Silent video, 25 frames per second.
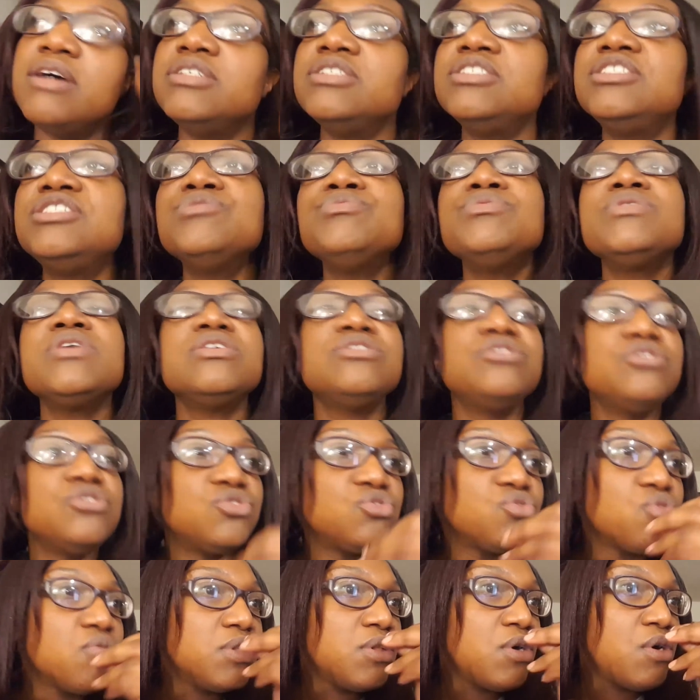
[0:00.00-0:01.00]
Should we go to the
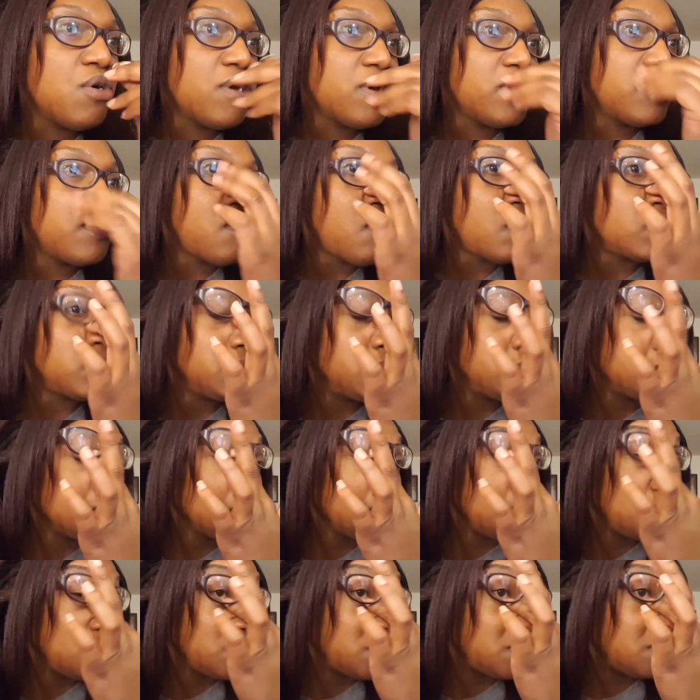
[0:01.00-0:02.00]
store, Lauren?
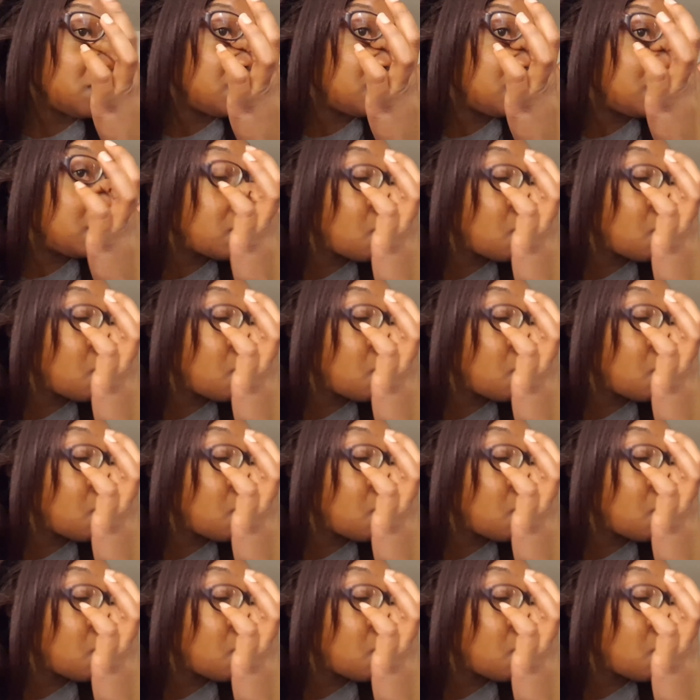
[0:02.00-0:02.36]
What?